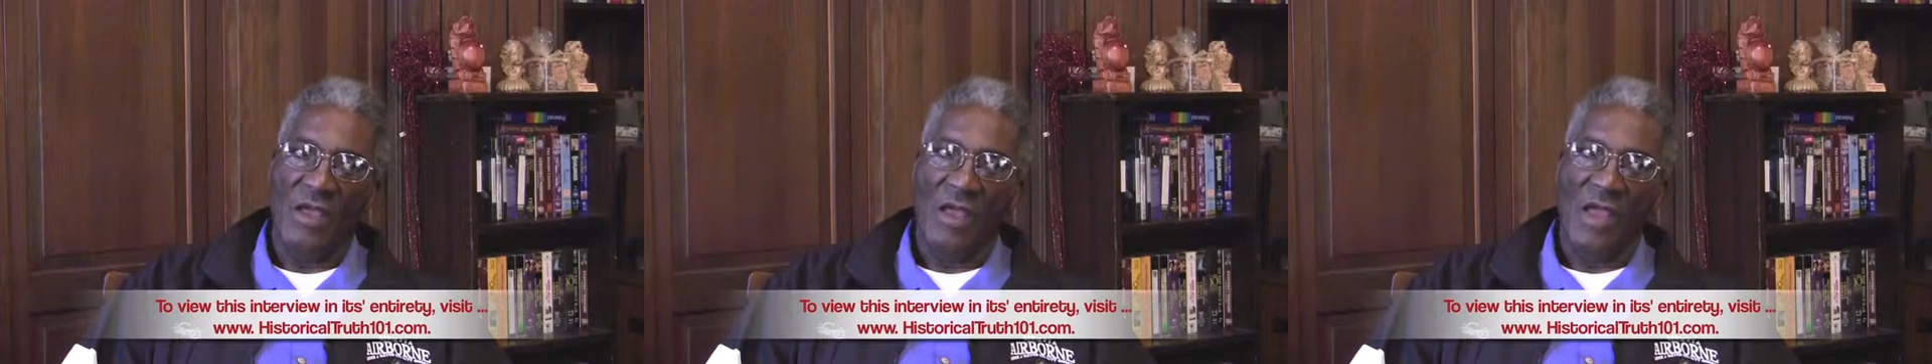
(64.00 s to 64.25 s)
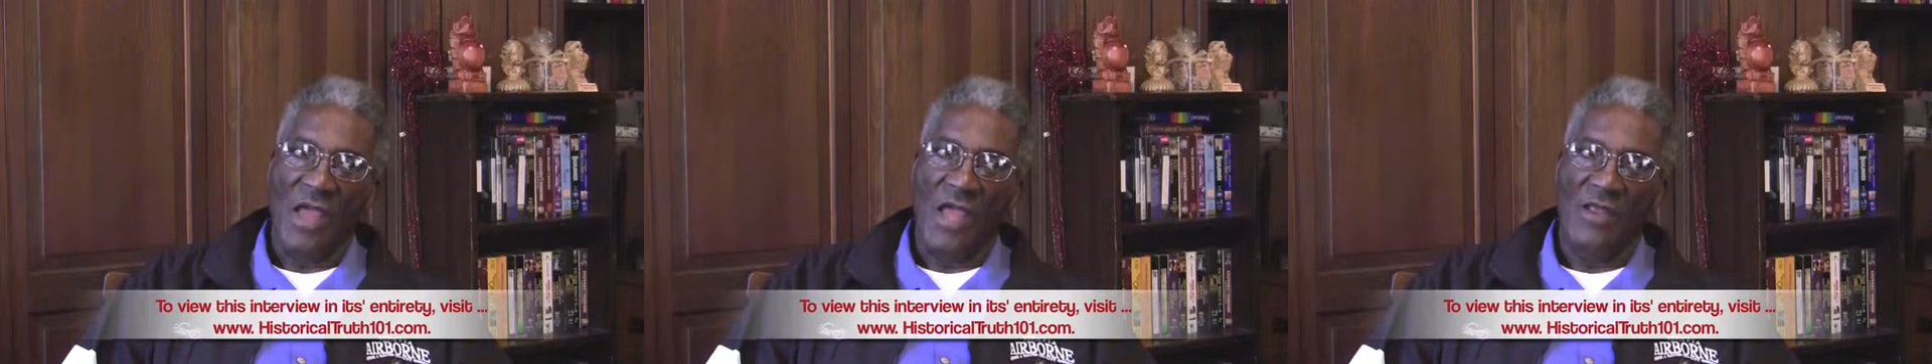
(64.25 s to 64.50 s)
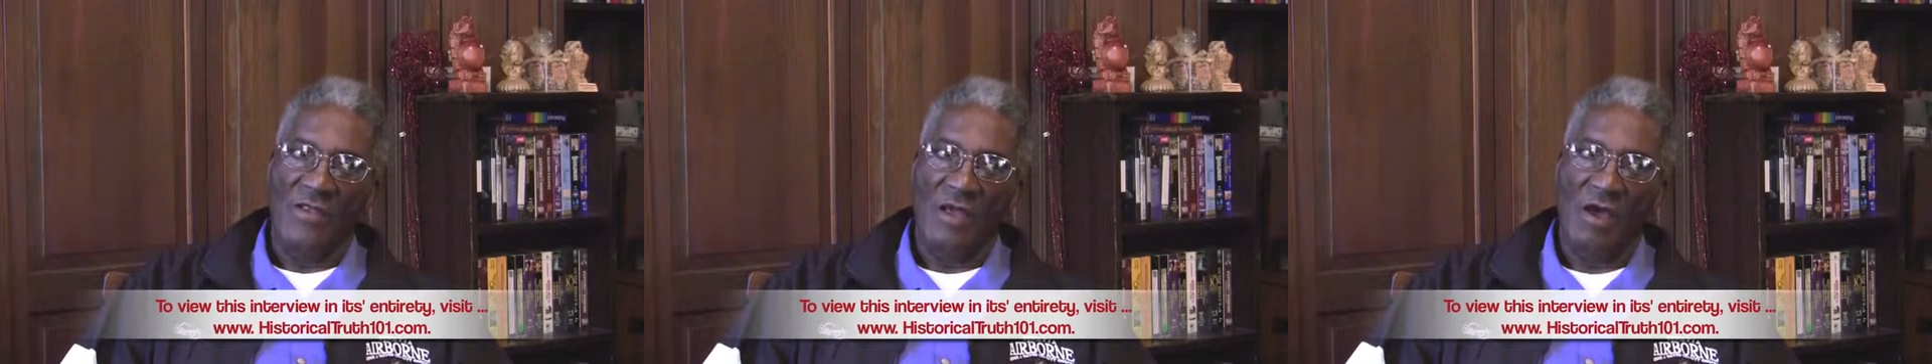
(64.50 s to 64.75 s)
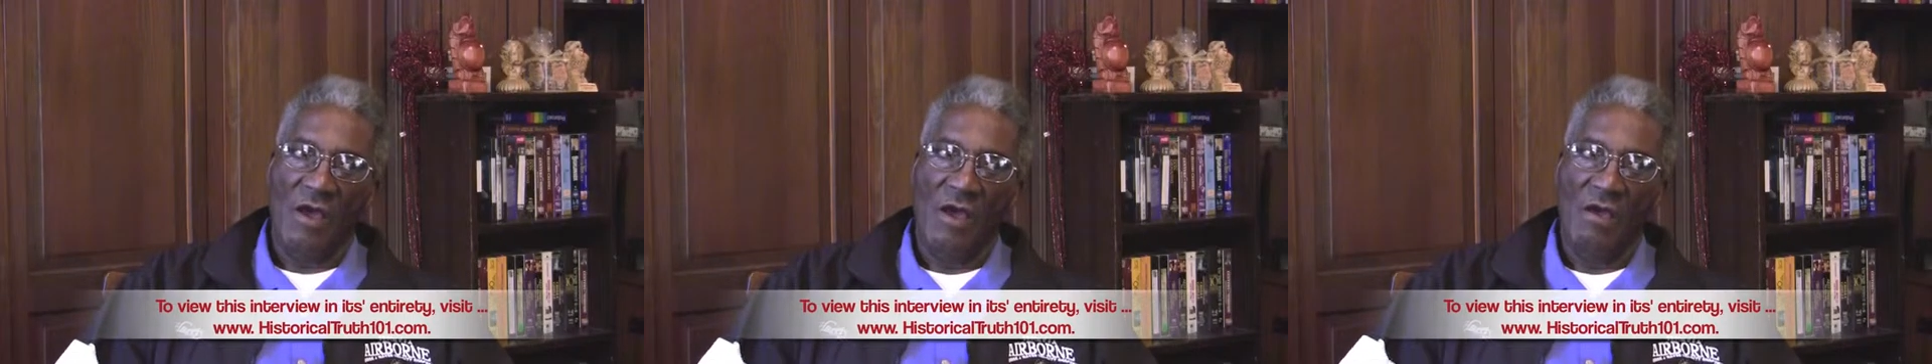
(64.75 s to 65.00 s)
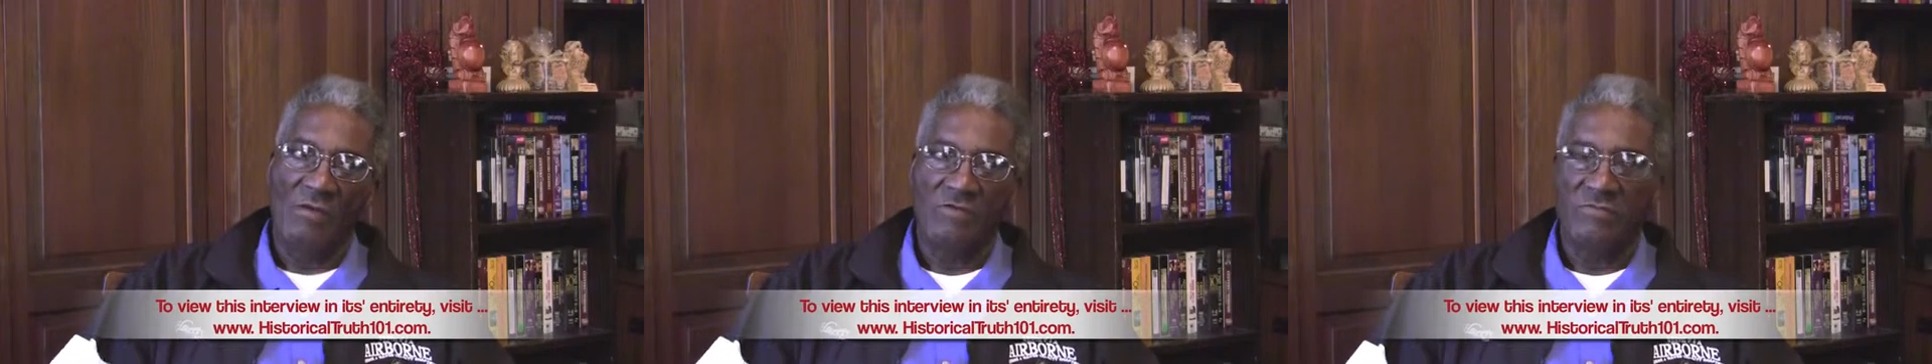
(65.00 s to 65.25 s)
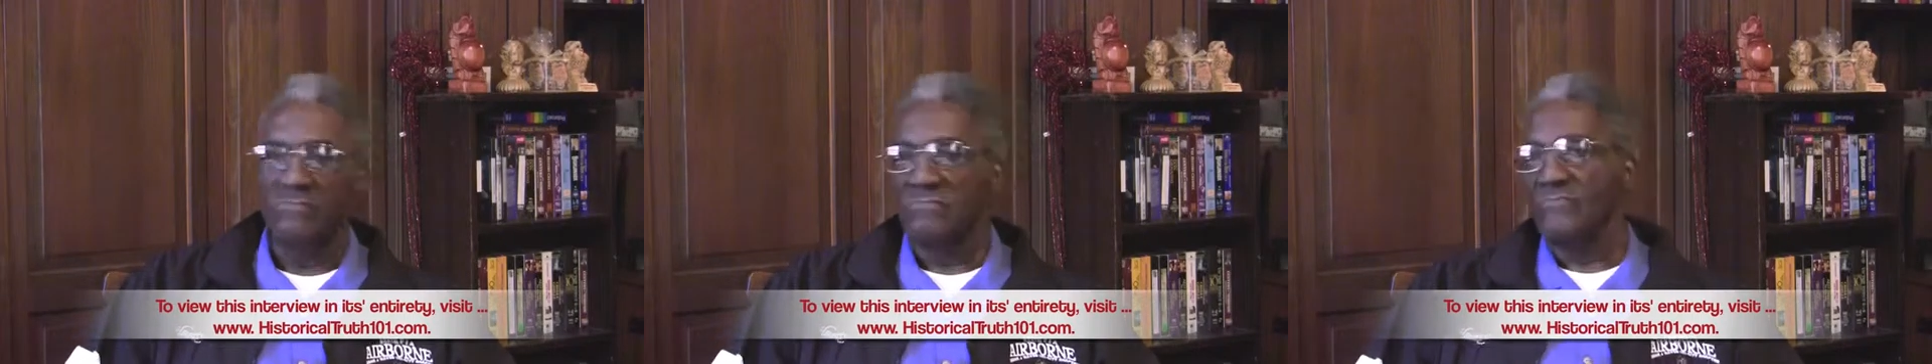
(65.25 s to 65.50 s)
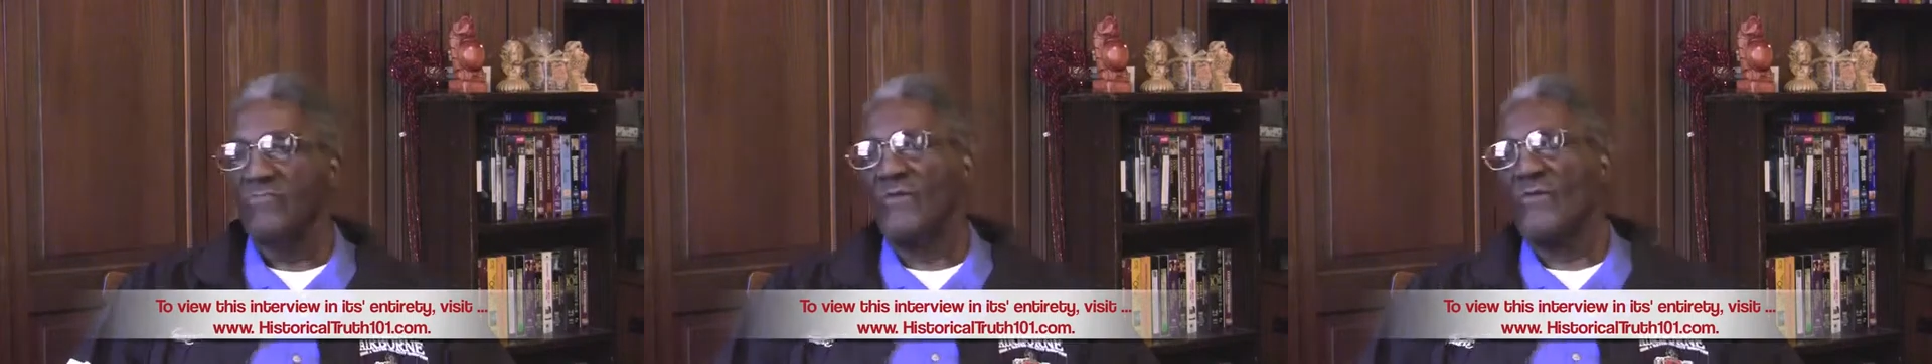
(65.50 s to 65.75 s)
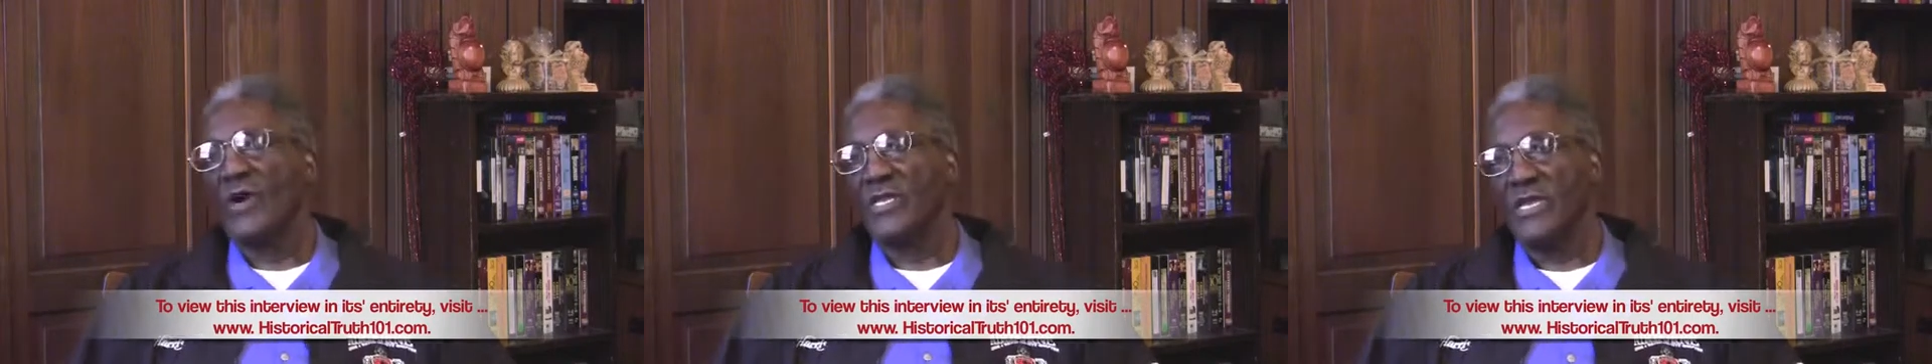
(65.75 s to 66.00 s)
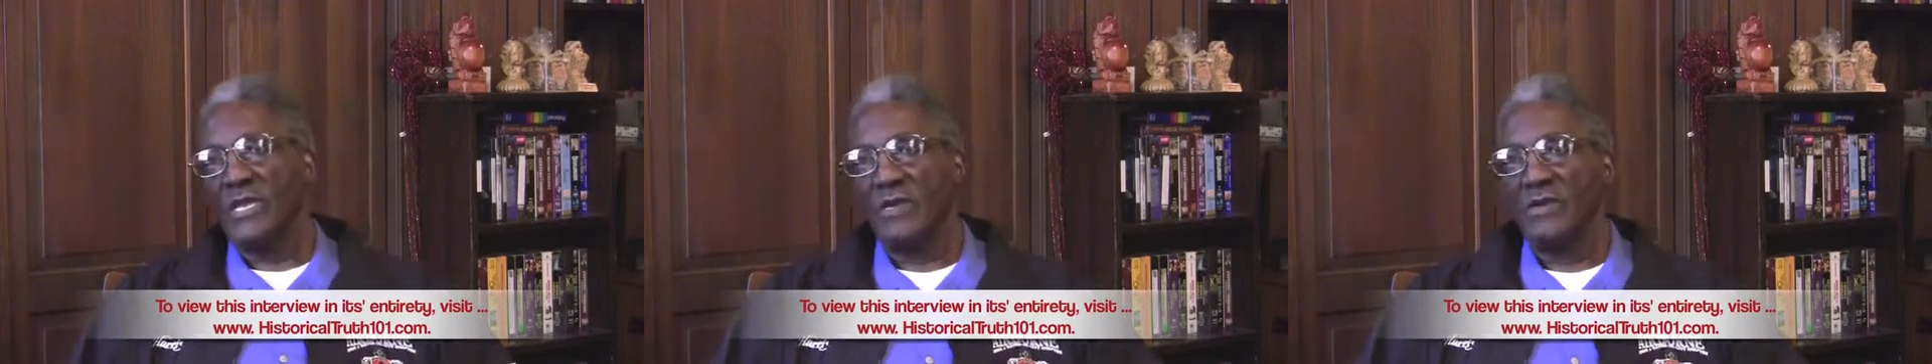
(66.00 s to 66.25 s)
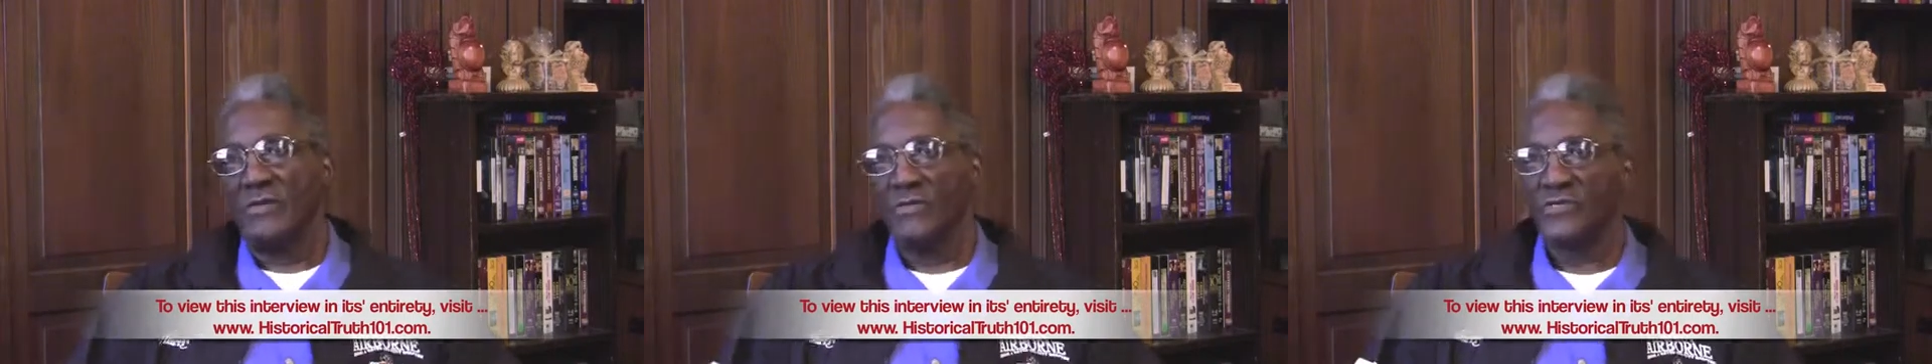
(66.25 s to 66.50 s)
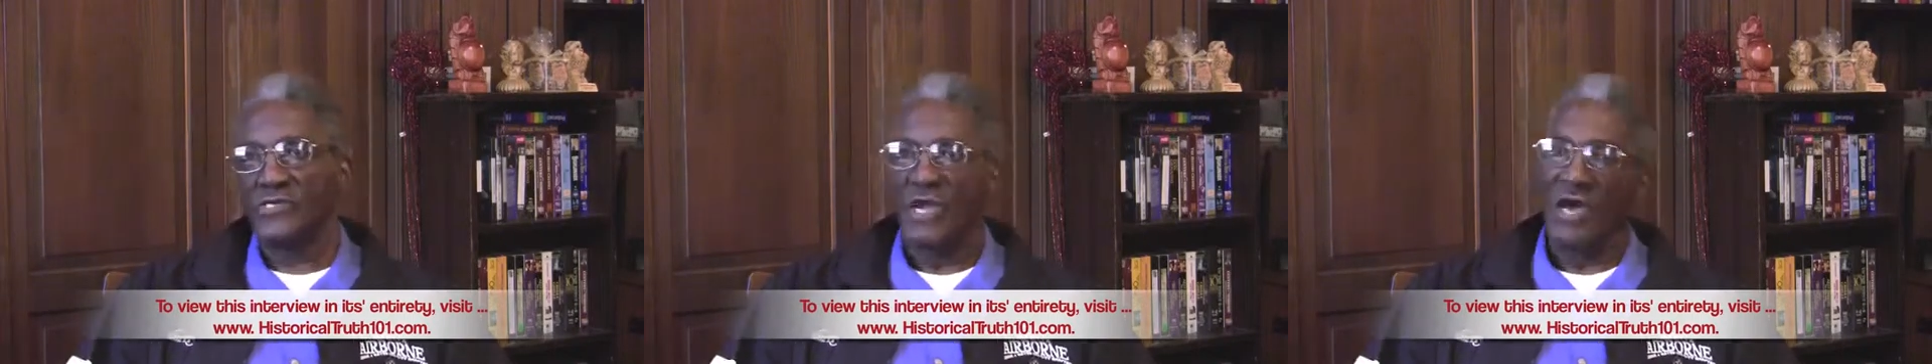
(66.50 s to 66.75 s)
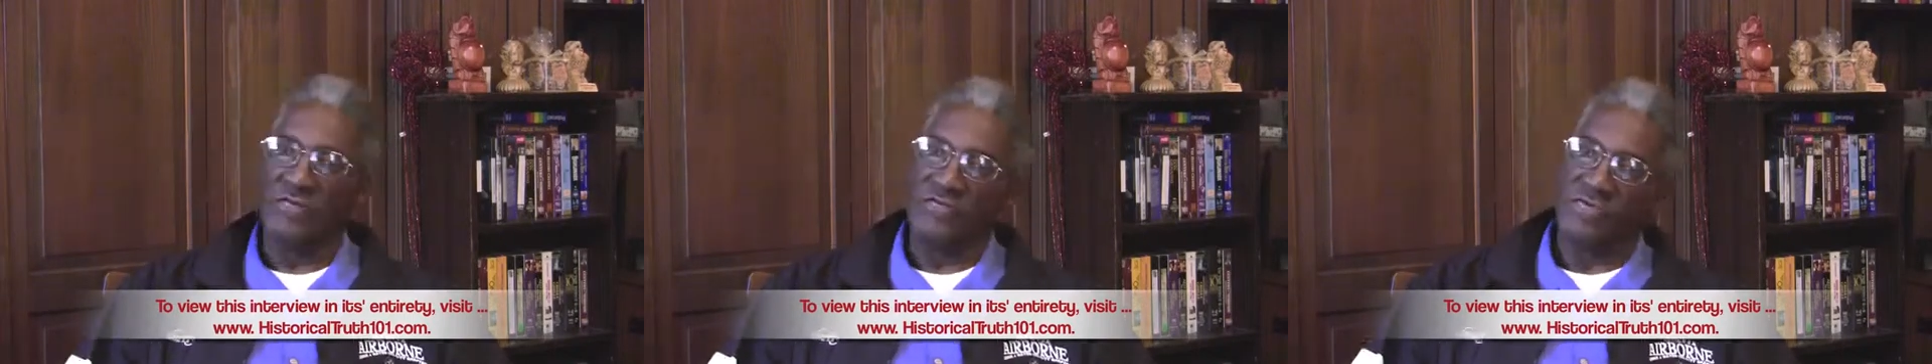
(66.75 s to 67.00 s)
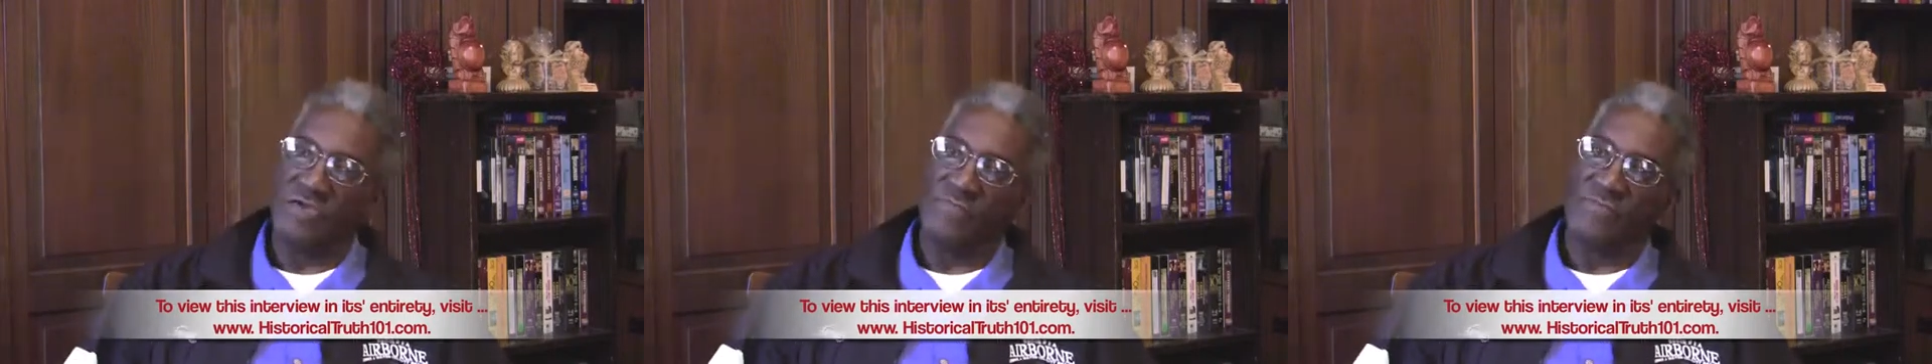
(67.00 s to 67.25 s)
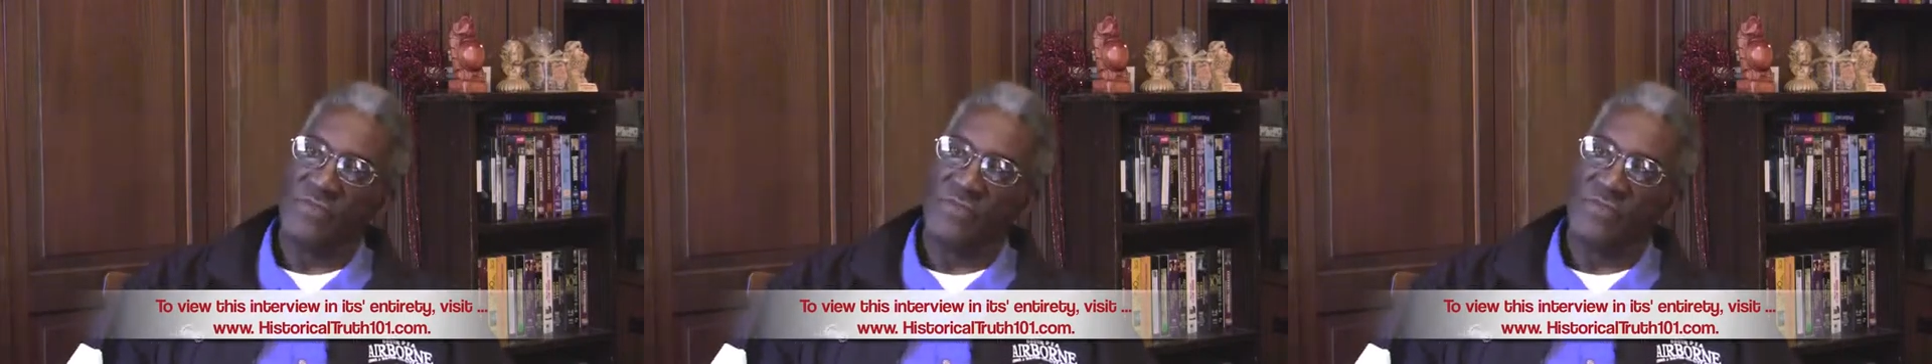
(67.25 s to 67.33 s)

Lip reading: and for 1 year on scholarship.